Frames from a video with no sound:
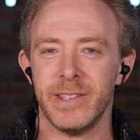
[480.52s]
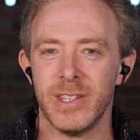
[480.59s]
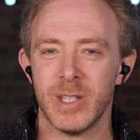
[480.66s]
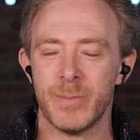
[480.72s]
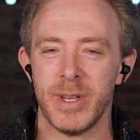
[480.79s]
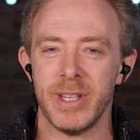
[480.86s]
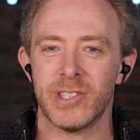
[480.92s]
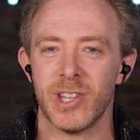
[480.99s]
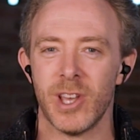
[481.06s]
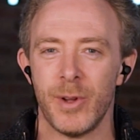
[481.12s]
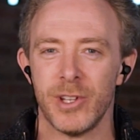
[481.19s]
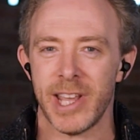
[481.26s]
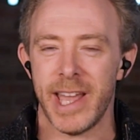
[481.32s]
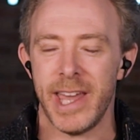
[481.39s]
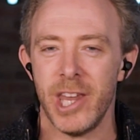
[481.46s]
there's been so
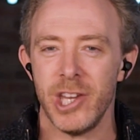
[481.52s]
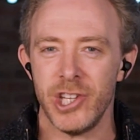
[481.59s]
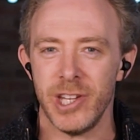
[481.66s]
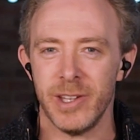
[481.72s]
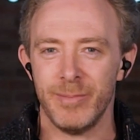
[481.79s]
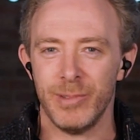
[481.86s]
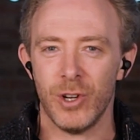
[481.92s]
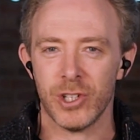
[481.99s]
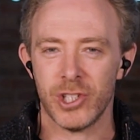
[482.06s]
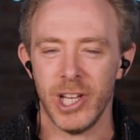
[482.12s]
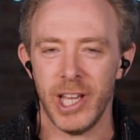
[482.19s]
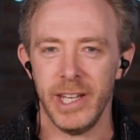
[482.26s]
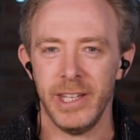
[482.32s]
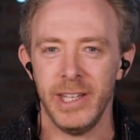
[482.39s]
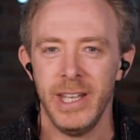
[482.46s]
much energy in
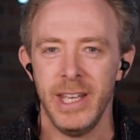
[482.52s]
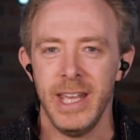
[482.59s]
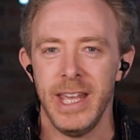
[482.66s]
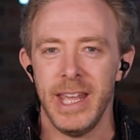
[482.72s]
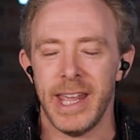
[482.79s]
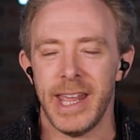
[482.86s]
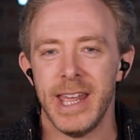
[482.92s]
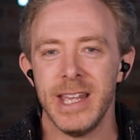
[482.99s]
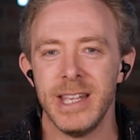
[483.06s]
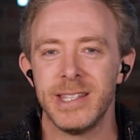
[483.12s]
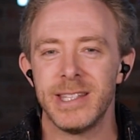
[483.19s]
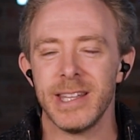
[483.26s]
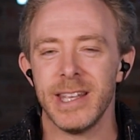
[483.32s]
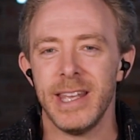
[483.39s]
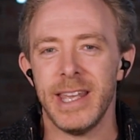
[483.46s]
blockchain
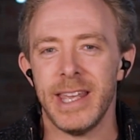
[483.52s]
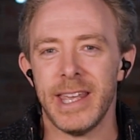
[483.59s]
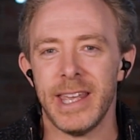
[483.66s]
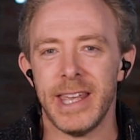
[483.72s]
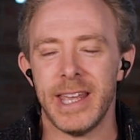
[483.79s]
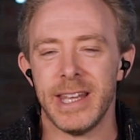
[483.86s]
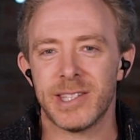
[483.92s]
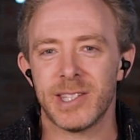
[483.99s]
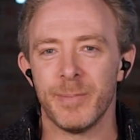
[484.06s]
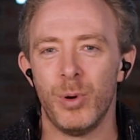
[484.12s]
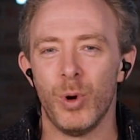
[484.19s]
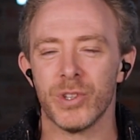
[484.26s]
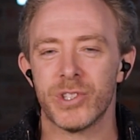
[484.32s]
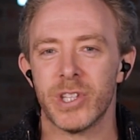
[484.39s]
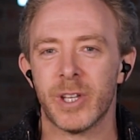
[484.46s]
is it
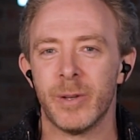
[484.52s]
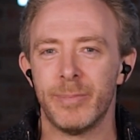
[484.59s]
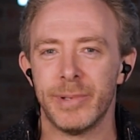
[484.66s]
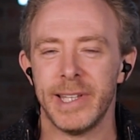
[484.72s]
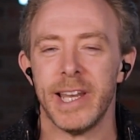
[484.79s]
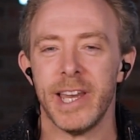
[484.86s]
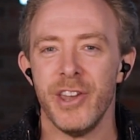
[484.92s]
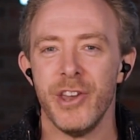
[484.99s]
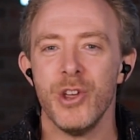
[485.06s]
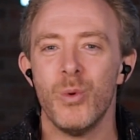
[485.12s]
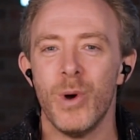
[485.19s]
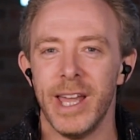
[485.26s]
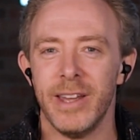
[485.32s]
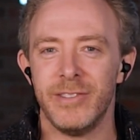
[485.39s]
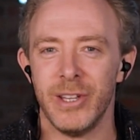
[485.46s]
supports a completely new
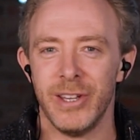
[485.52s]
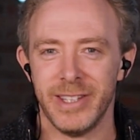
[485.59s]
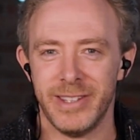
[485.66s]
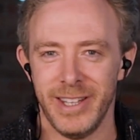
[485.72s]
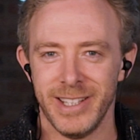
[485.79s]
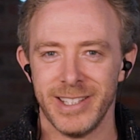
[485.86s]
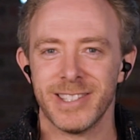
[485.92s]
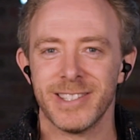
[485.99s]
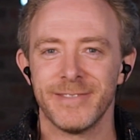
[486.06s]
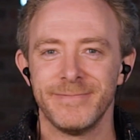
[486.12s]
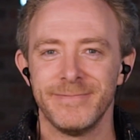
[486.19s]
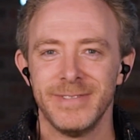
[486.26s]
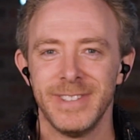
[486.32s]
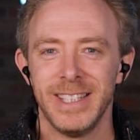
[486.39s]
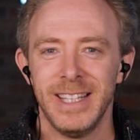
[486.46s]
way of doing things,
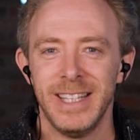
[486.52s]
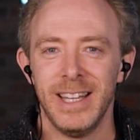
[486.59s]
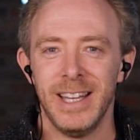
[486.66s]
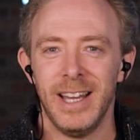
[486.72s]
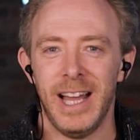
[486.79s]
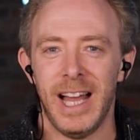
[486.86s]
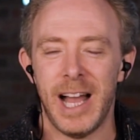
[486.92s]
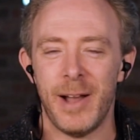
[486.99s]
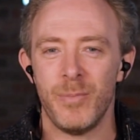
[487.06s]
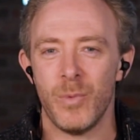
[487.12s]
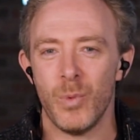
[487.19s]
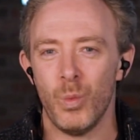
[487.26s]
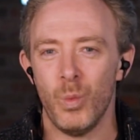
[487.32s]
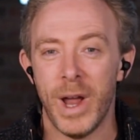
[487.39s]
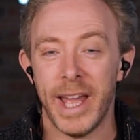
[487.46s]

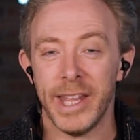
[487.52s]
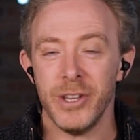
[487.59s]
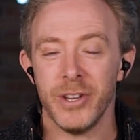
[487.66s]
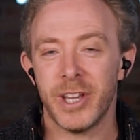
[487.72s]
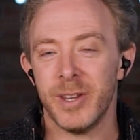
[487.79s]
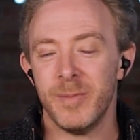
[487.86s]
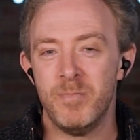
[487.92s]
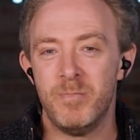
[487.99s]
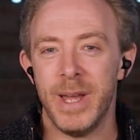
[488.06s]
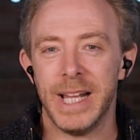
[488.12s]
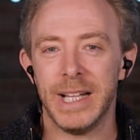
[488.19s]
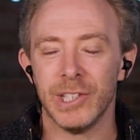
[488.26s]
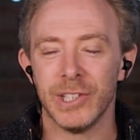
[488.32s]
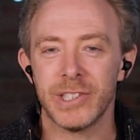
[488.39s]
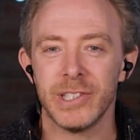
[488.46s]
where you can
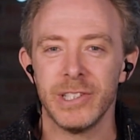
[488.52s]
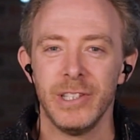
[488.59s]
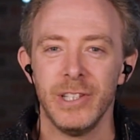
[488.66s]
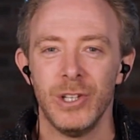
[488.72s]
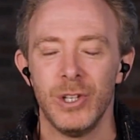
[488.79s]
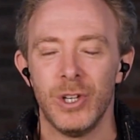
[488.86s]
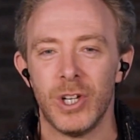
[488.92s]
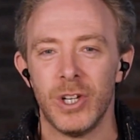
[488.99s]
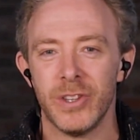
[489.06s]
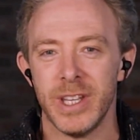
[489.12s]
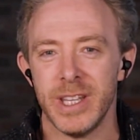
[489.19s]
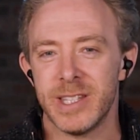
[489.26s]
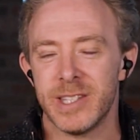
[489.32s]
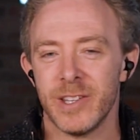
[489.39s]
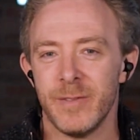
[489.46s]
build on
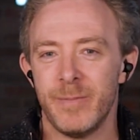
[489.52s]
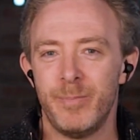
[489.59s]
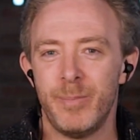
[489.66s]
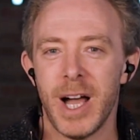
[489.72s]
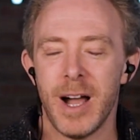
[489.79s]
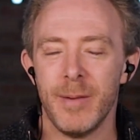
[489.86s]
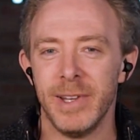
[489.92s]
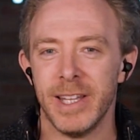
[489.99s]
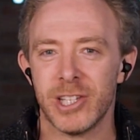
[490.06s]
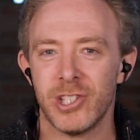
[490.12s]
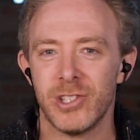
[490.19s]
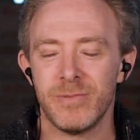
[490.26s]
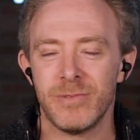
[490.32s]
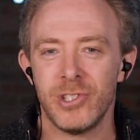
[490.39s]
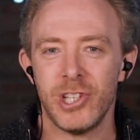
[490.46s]
these sort of public
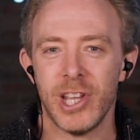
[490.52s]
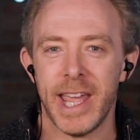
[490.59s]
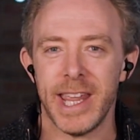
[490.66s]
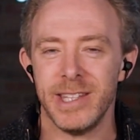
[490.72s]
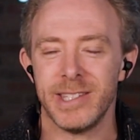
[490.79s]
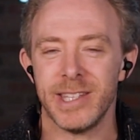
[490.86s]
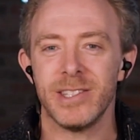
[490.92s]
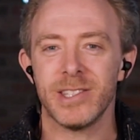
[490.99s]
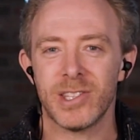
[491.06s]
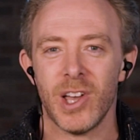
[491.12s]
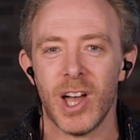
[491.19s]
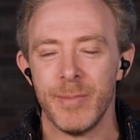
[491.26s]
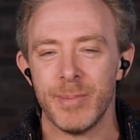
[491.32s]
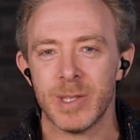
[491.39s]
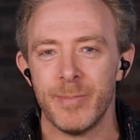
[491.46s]
chains in
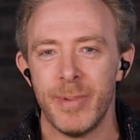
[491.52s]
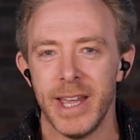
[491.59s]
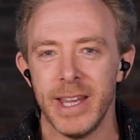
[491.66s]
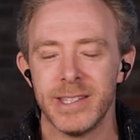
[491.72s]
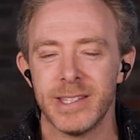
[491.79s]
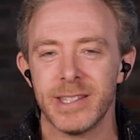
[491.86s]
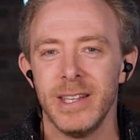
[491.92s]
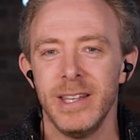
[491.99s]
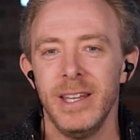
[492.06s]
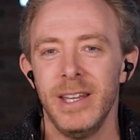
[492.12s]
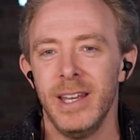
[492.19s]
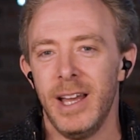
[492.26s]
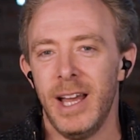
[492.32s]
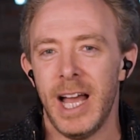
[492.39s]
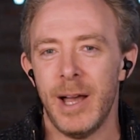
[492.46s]
cyberspace.
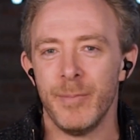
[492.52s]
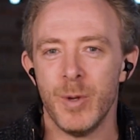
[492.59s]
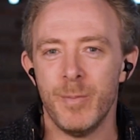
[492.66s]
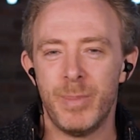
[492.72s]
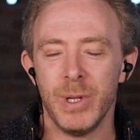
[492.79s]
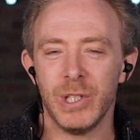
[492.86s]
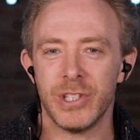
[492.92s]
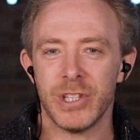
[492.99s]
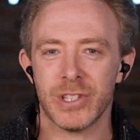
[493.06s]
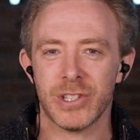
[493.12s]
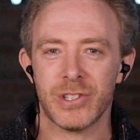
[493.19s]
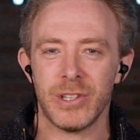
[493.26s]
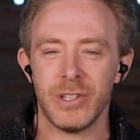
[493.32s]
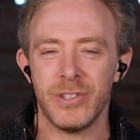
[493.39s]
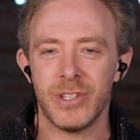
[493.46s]
You build
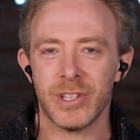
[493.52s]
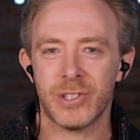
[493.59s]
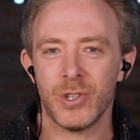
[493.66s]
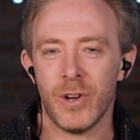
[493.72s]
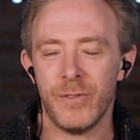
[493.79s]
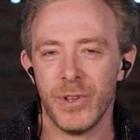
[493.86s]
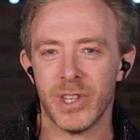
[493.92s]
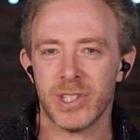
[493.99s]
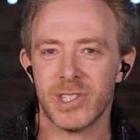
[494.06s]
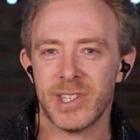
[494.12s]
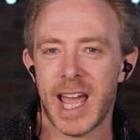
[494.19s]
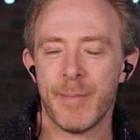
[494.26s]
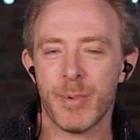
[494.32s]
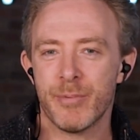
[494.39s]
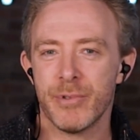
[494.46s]
using software that's
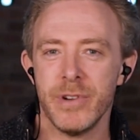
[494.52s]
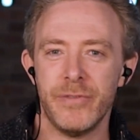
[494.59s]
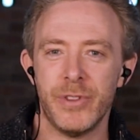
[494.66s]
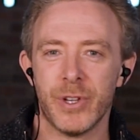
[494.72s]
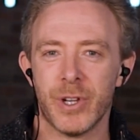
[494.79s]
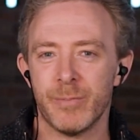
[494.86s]
tamper-proof, that can